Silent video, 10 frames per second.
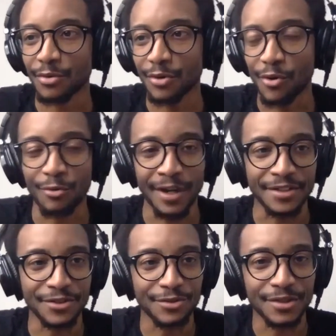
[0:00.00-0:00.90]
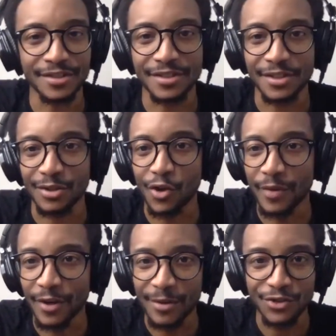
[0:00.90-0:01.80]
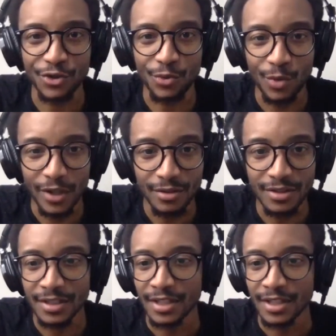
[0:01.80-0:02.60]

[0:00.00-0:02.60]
we'll go right into it. So hope everybody's doing well.